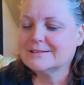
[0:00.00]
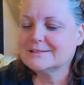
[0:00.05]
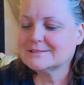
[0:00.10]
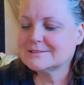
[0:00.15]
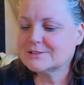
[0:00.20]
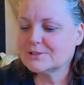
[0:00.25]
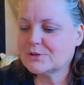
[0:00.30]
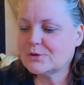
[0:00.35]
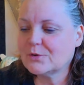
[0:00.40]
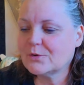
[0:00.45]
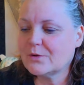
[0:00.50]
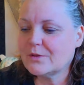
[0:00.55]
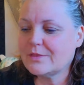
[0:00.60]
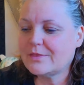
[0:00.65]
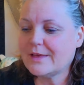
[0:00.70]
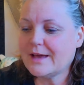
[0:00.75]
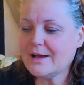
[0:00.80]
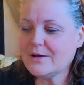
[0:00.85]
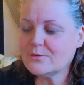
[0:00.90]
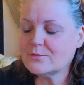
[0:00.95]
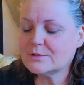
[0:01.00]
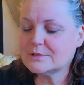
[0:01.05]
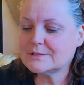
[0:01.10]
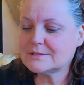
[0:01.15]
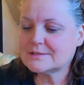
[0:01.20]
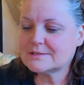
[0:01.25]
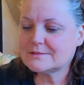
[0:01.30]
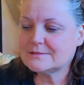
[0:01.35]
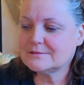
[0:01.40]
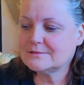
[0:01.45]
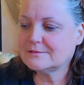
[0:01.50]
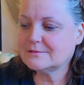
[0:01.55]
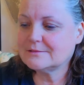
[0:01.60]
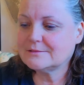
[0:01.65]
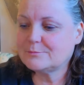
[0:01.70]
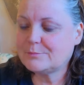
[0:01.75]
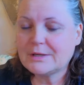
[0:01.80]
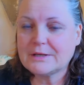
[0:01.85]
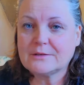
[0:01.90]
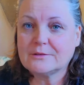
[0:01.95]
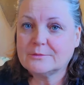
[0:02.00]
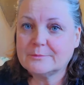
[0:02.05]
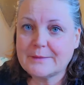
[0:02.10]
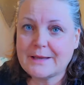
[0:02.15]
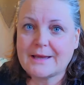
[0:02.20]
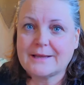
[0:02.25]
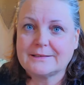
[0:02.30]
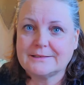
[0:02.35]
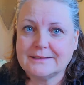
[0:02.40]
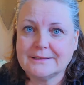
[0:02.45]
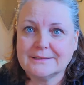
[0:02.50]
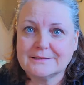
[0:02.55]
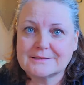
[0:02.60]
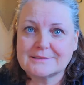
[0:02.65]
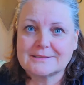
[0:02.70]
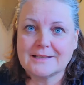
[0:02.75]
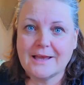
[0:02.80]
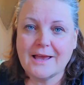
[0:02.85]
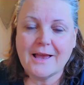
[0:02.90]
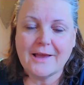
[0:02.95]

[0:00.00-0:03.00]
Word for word: So that was pickle madness.